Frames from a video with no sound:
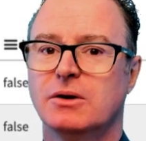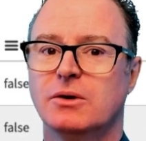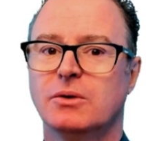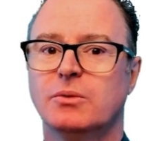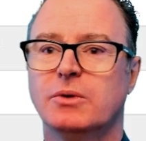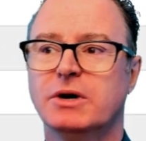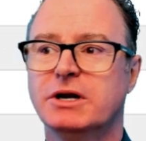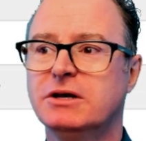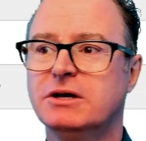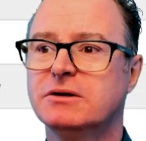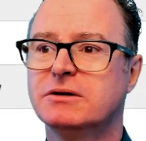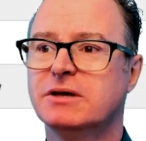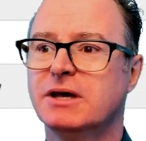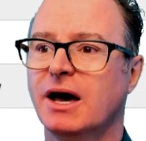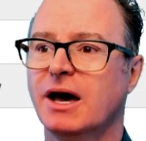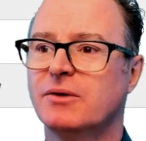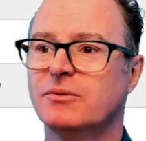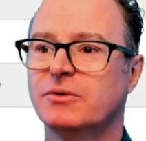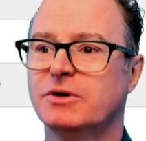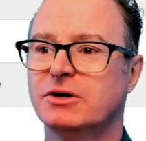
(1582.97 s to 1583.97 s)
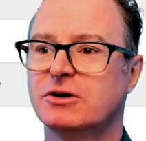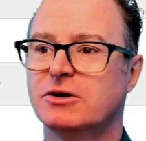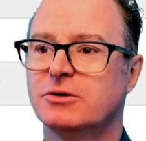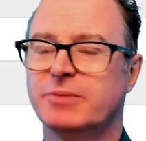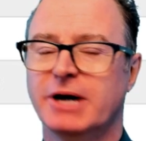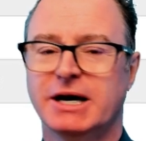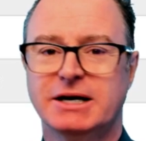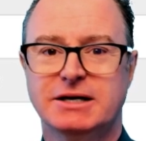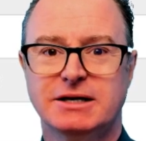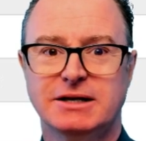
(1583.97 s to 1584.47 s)
What do you get when you go
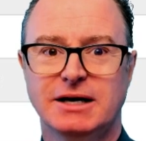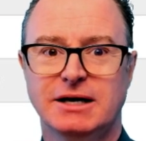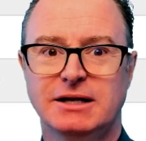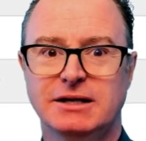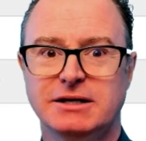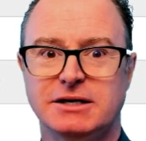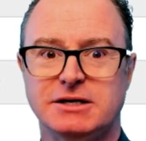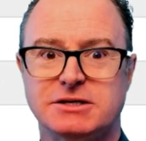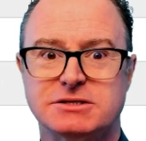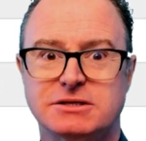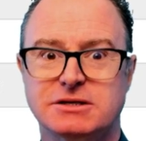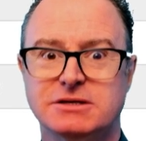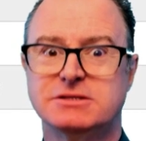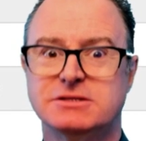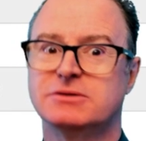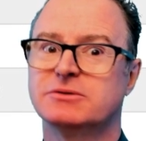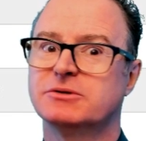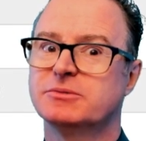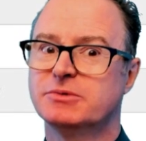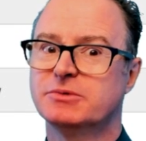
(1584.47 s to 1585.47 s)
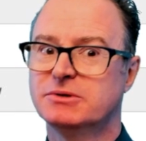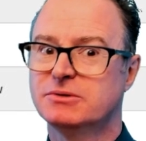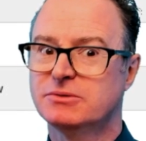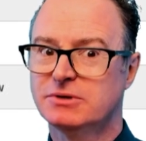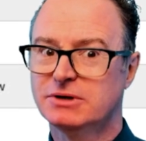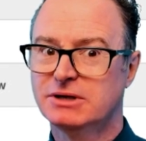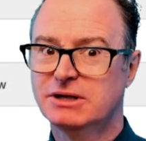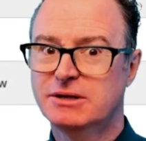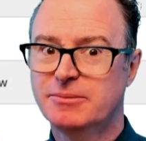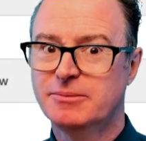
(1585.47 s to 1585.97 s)
back to that list? Because it would be
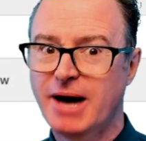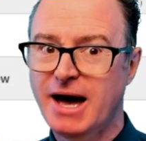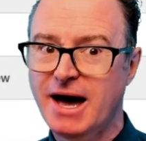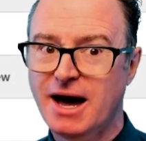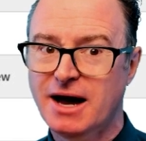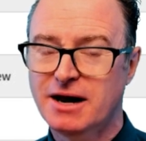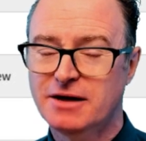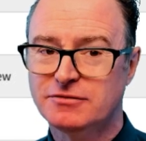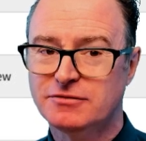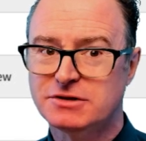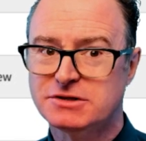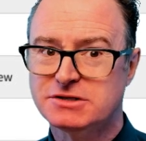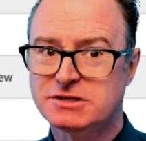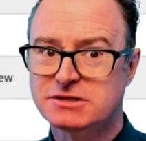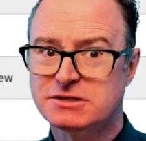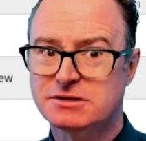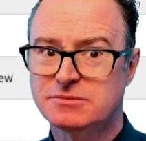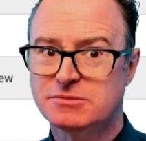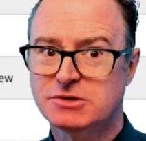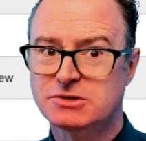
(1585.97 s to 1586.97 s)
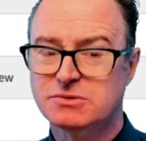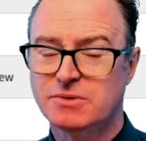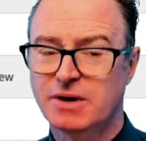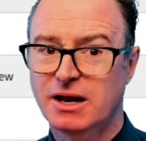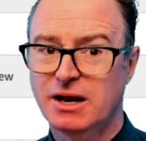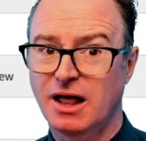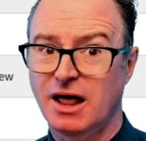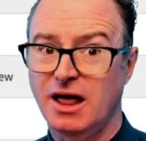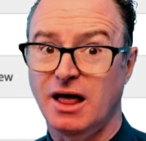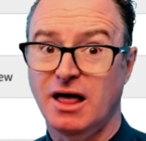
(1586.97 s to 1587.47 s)
really bad if the system just
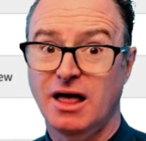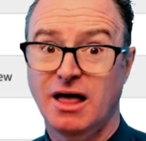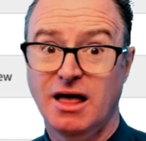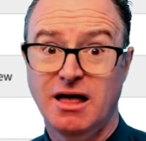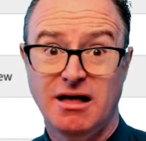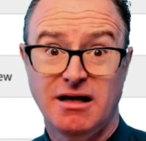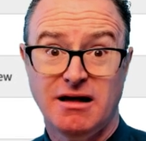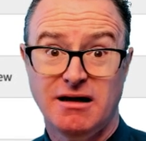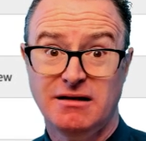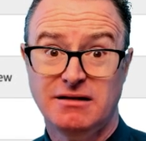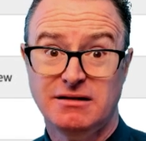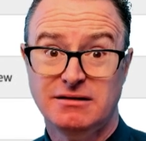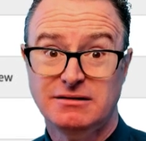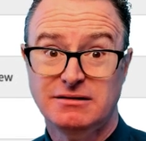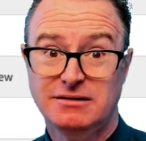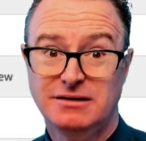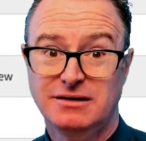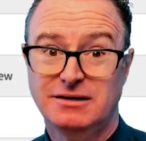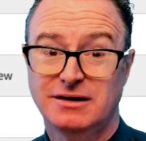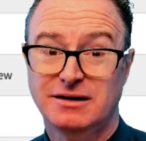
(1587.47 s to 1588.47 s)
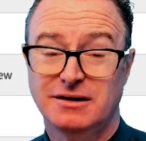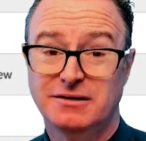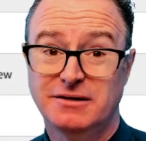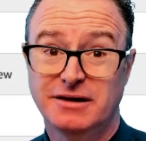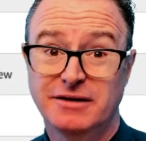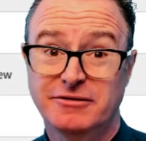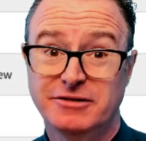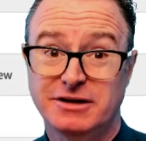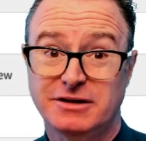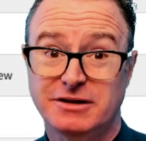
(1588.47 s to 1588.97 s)
went, I don't
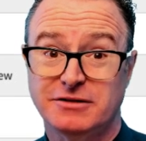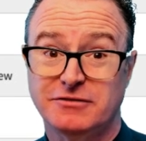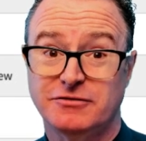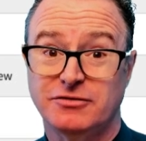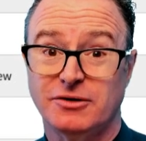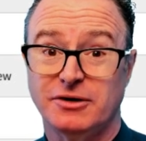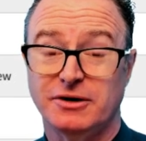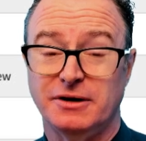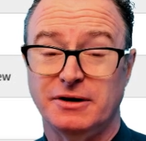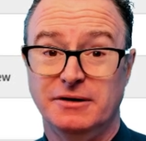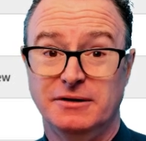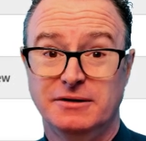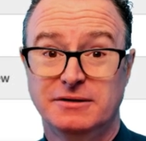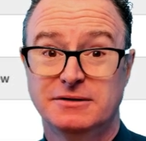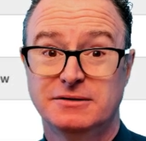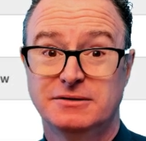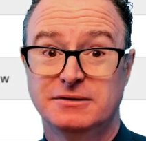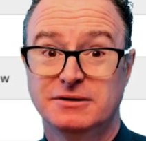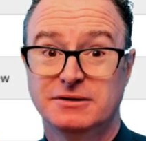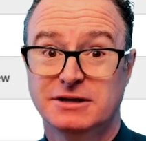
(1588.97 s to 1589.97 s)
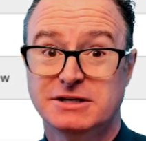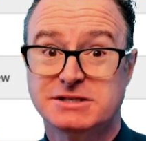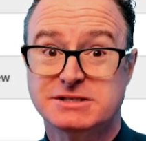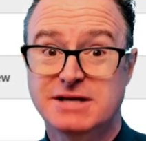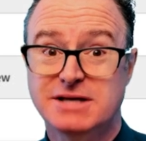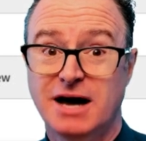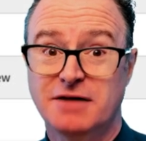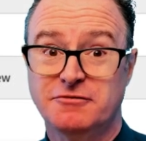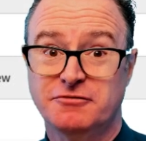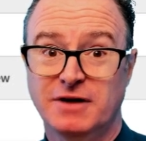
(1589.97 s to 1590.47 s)
have anything for you. List
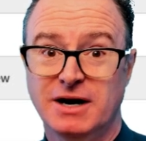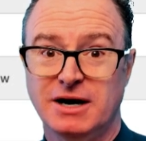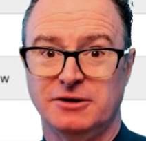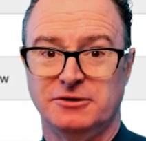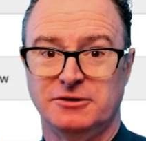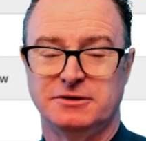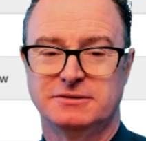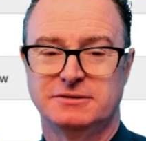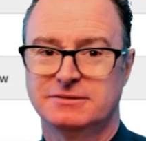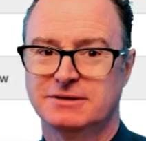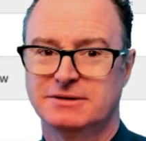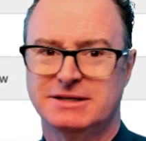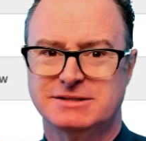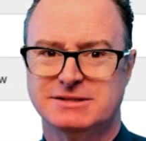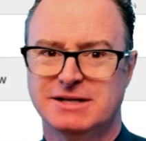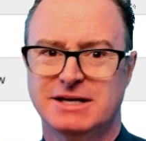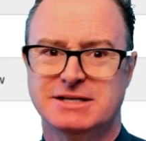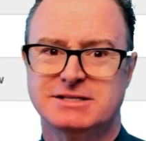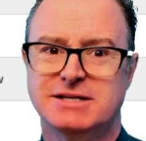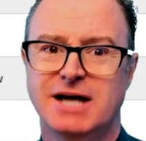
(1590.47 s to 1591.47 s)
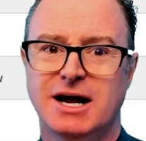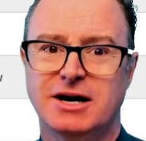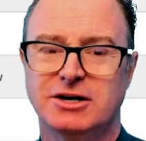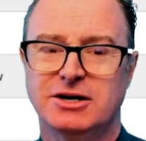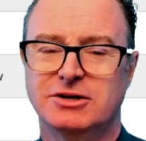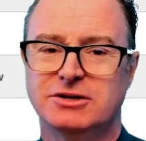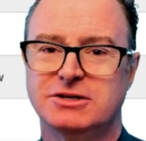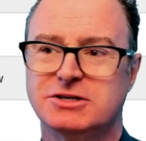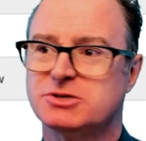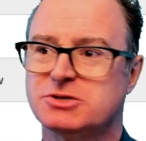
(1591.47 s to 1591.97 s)
not found. That's not a
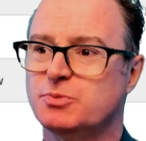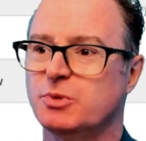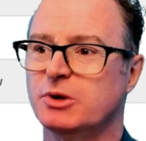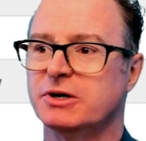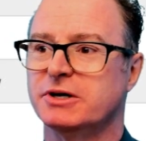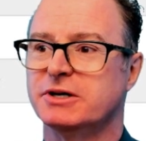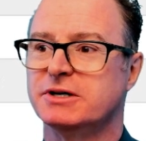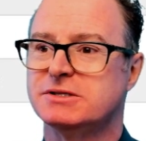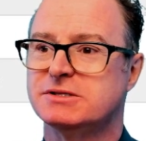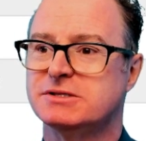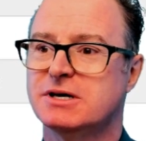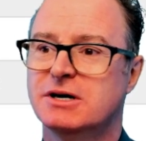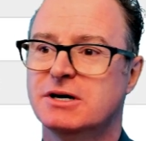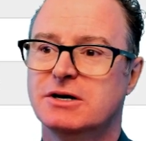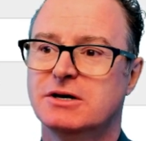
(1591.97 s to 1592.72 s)
good experience.